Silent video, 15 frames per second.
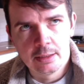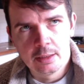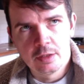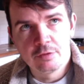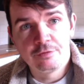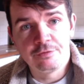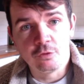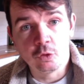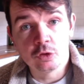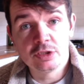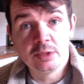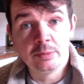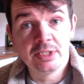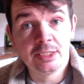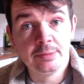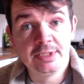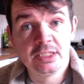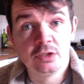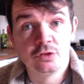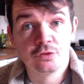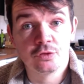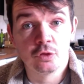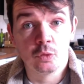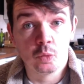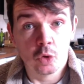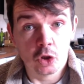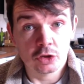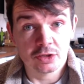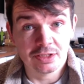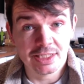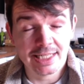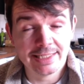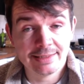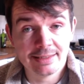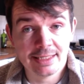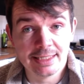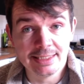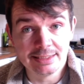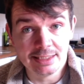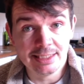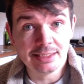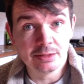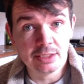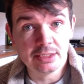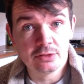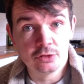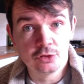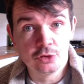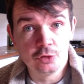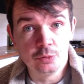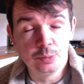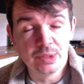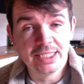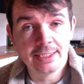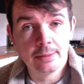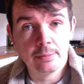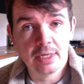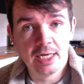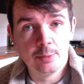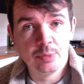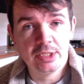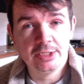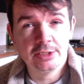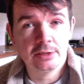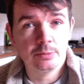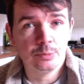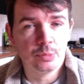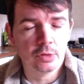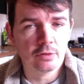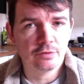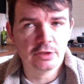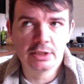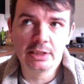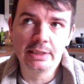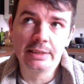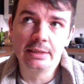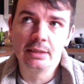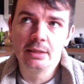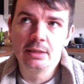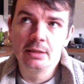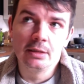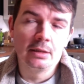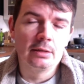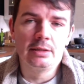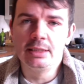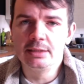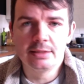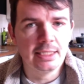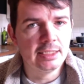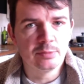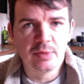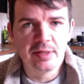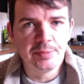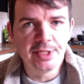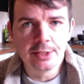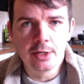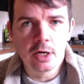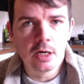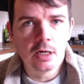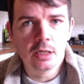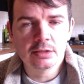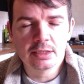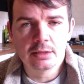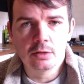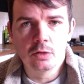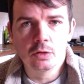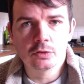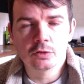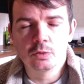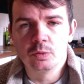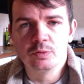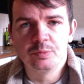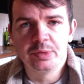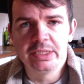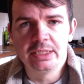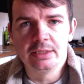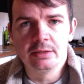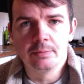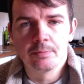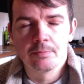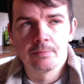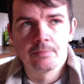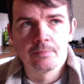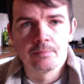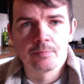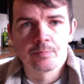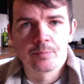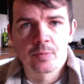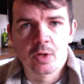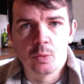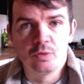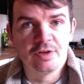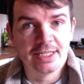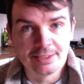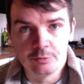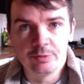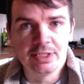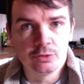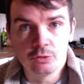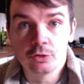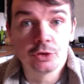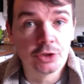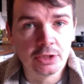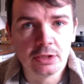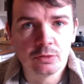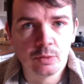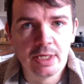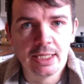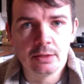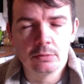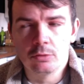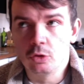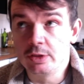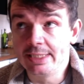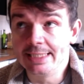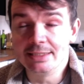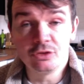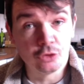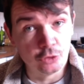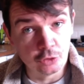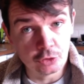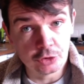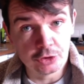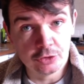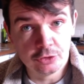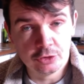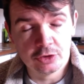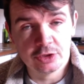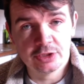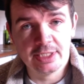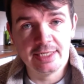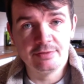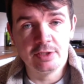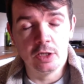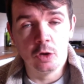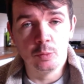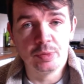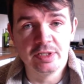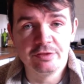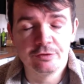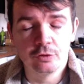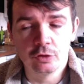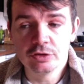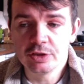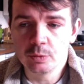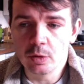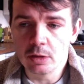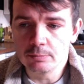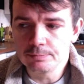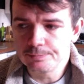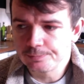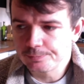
40mm for a watch like that is too big in my opinion, but obviously these days maybe not. And also we've had the reintroduction as well, or the introduction should I say, of the OP41.